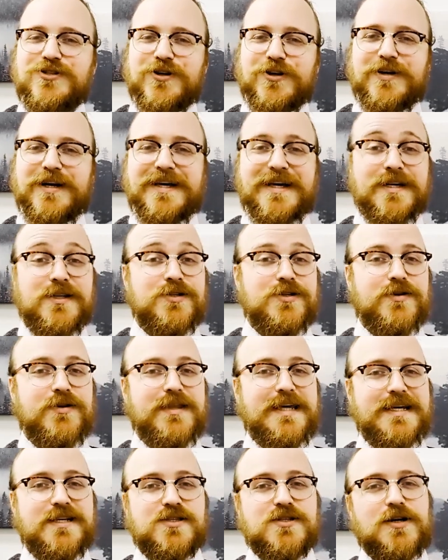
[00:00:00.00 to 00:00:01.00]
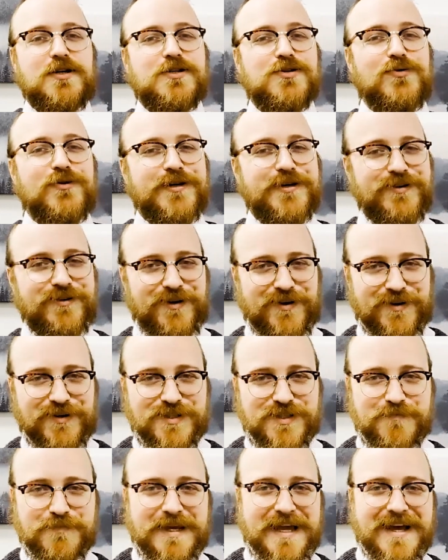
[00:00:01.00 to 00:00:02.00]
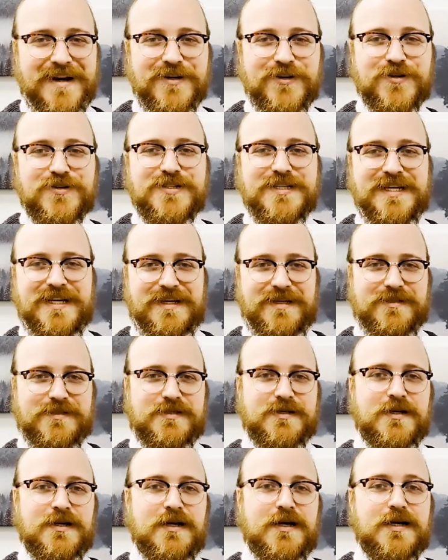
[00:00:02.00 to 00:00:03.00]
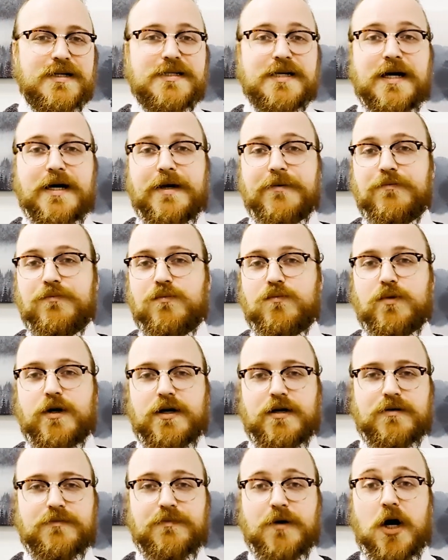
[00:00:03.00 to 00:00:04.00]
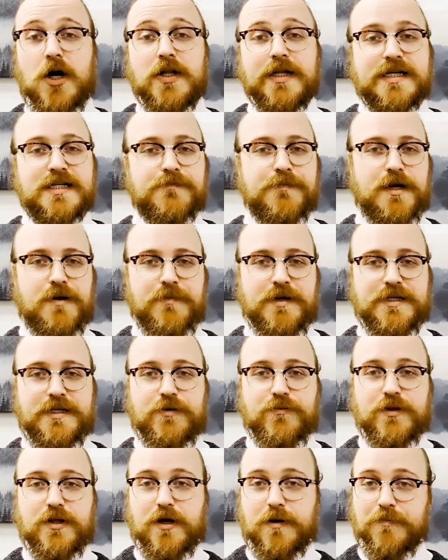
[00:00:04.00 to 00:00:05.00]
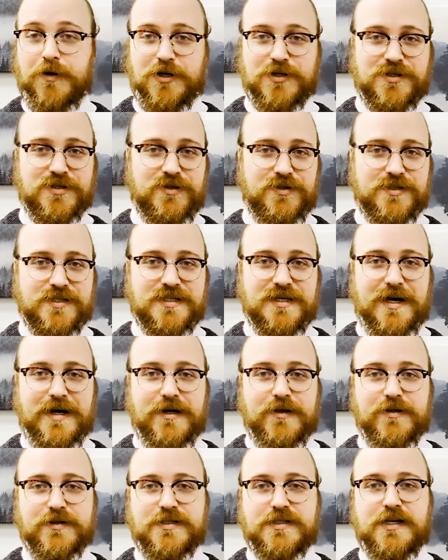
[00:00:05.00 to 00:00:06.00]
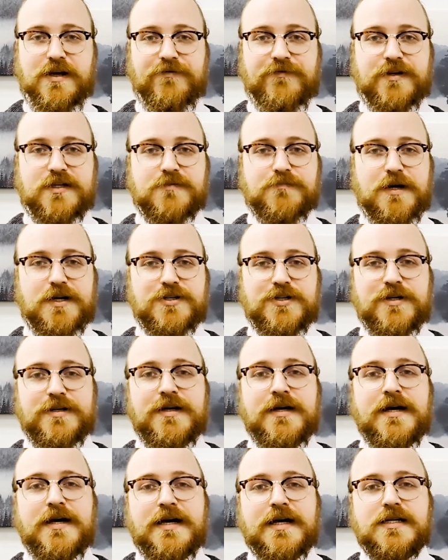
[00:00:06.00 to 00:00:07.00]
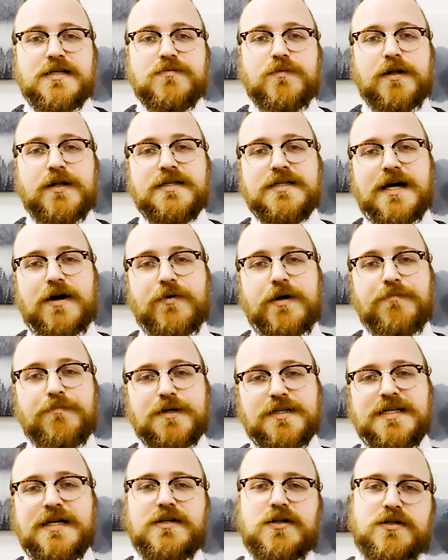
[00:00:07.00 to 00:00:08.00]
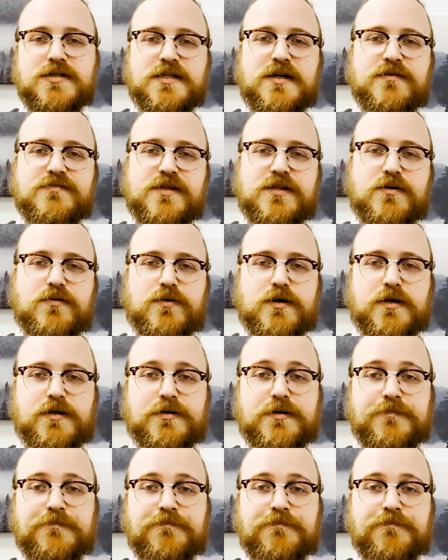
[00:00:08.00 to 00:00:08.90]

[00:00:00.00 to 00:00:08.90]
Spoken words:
journey into the sartorial arts began in her teens, a time where all experimenting with our personal style and self-expression, as well as how we present ourselves in the world.